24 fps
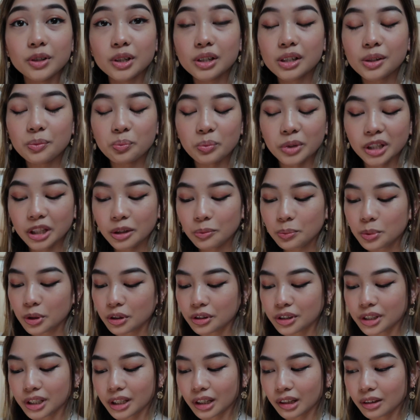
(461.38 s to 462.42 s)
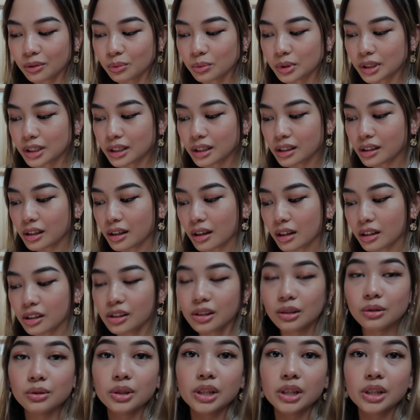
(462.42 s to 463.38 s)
first mini project was I